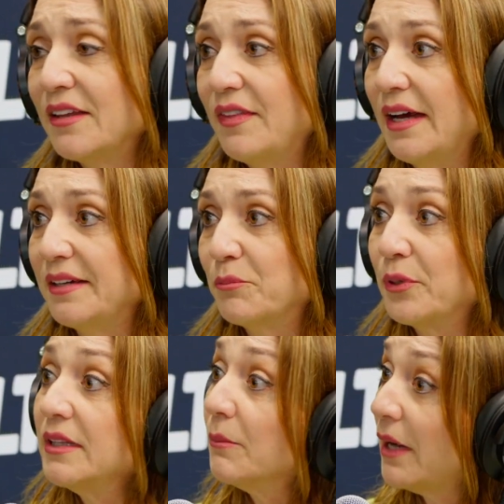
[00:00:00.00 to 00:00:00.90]
that
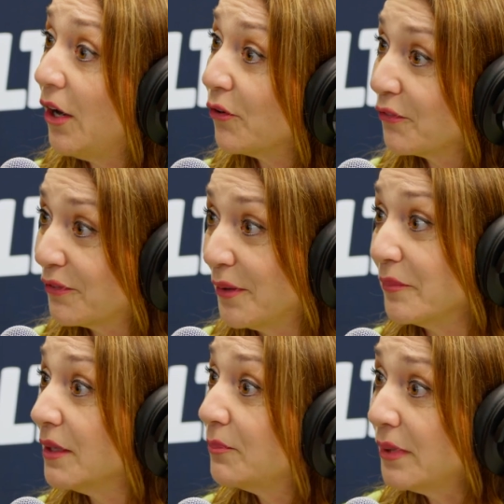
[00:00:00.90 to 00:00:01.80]
bring the power from
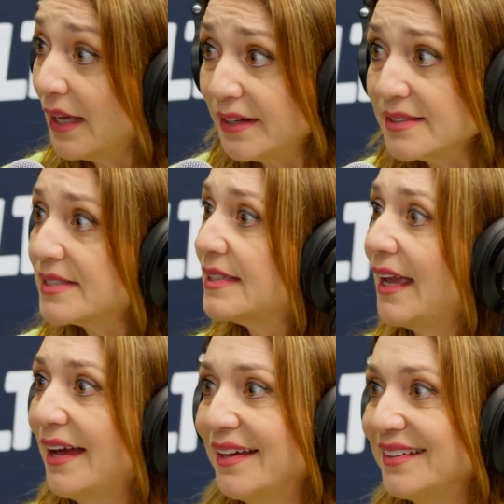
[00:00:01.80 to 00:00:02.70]
the plants
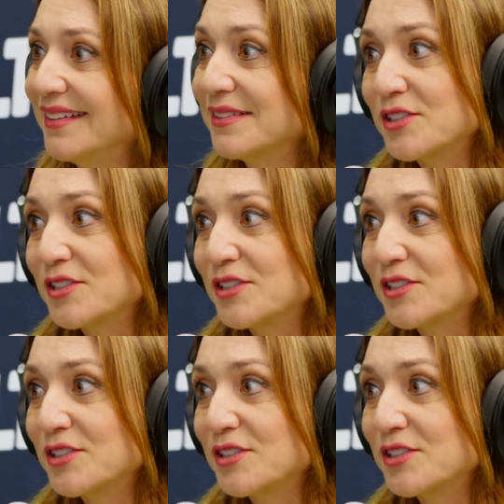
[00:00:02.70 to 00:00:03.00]
and